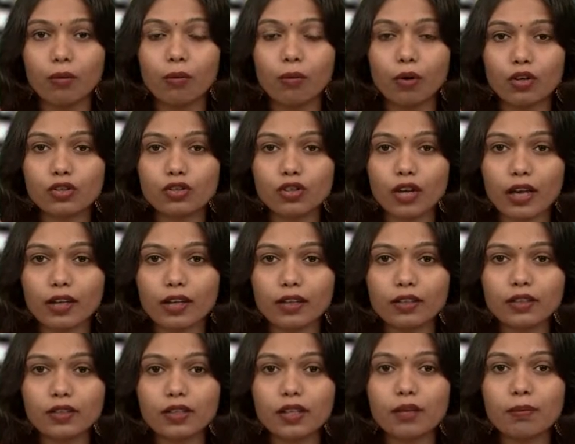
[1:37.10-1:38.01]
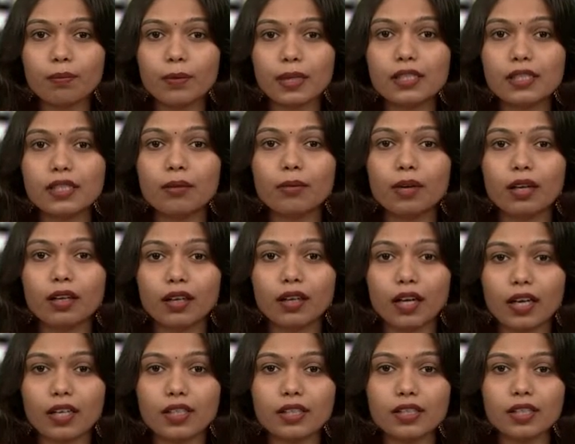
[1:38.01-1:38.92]
Port Director Bassem
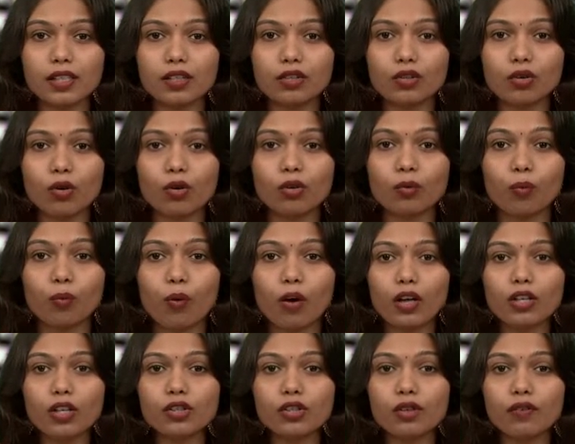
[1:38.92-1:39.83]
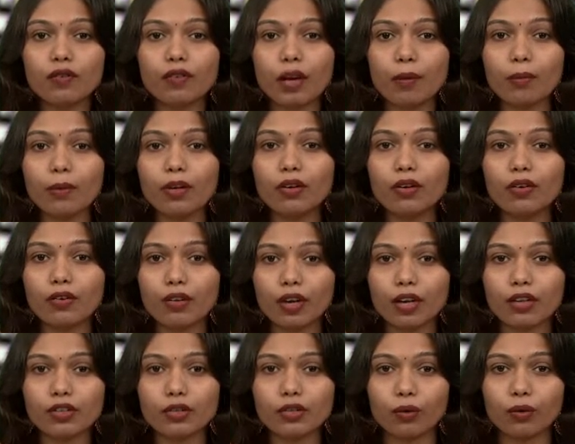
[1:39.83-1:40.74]
al-Qaisi told Voice of Lebanon
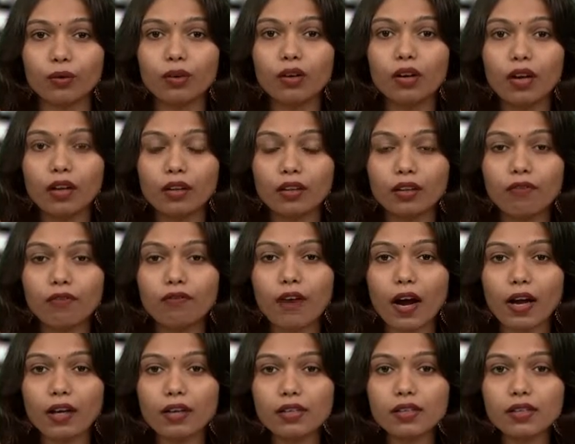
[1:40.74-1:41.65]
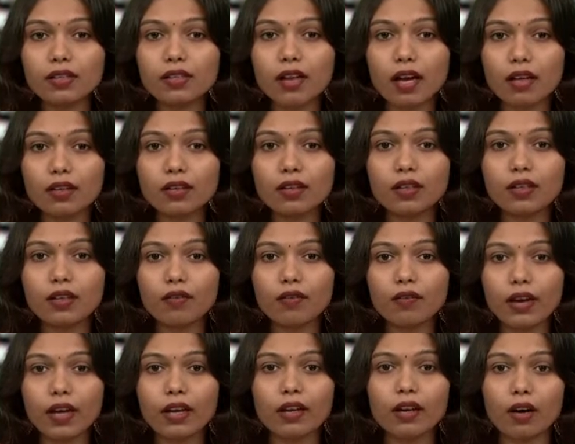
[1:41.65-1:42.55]
Radio the fire started in a
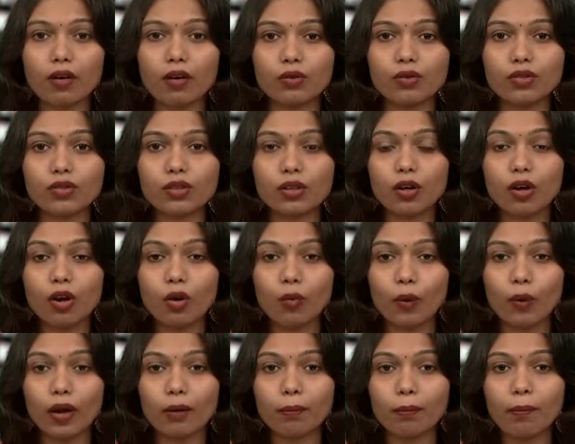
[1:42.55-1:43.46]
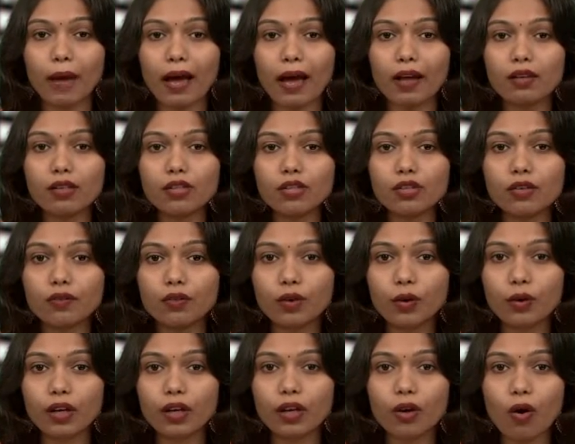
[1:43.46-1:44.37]
warehouse where barrels of
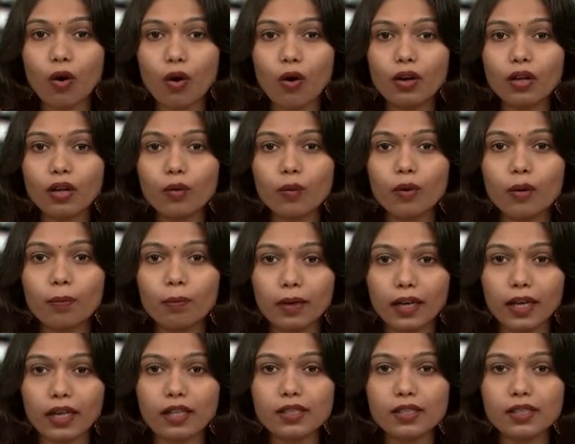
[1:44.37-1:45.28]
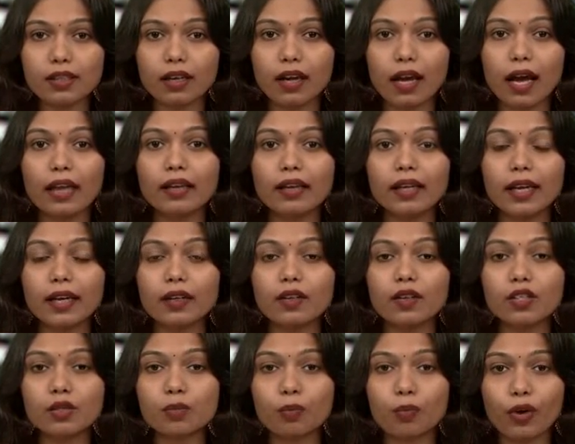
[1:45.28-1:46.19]
cooking oil were placed and
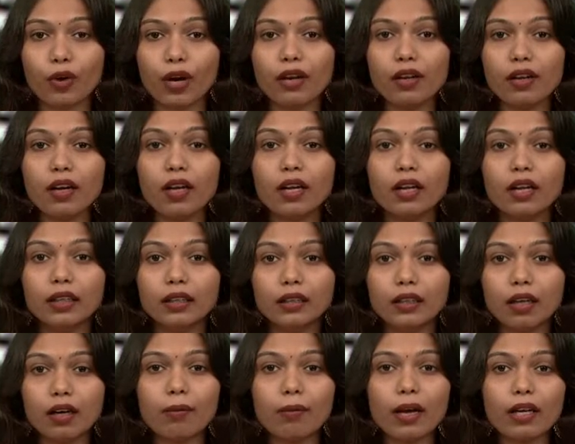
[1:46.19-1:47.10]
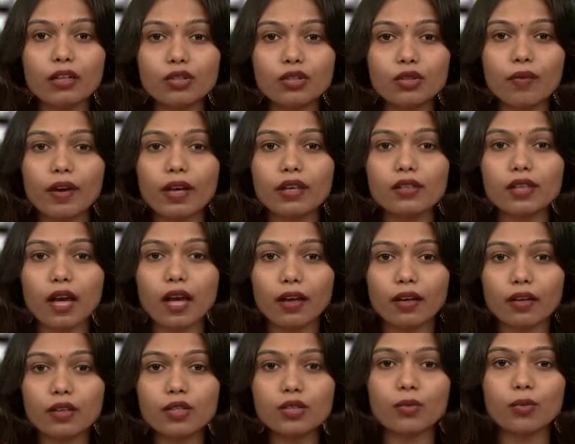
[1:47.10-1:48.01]
later spread nearby to where
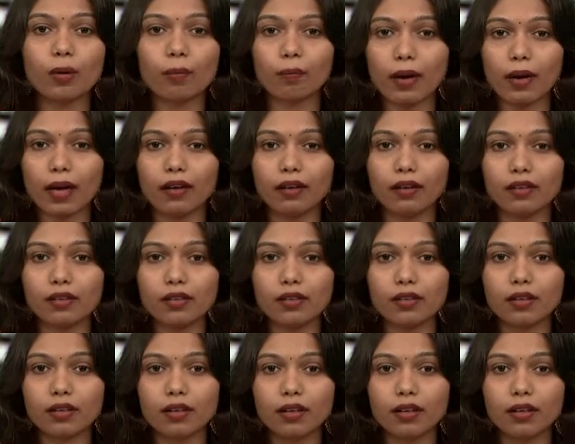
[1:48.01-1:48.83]
tires were piled.